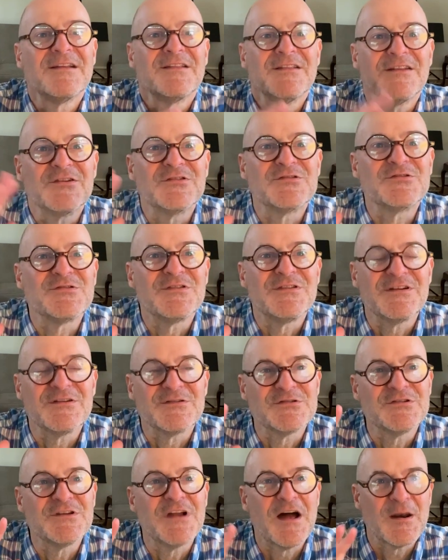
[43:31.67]

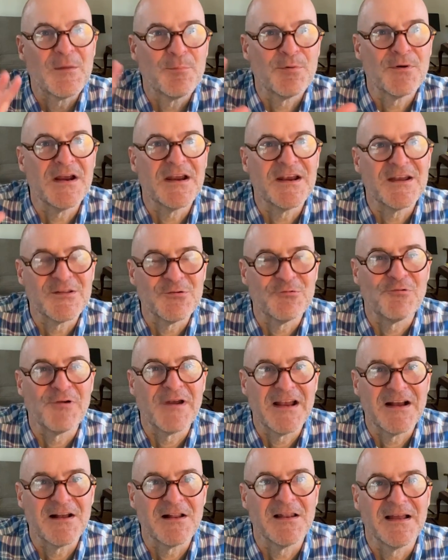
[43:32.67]
a break in the
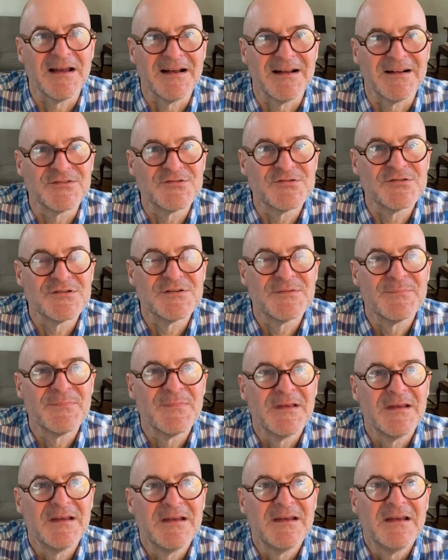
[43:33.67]
rain clouds.
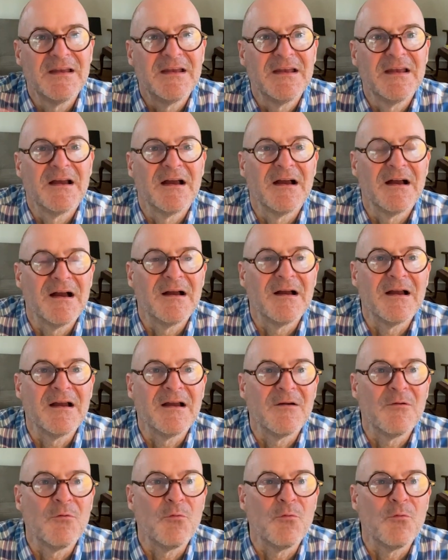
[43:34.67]
Yeah, yeah.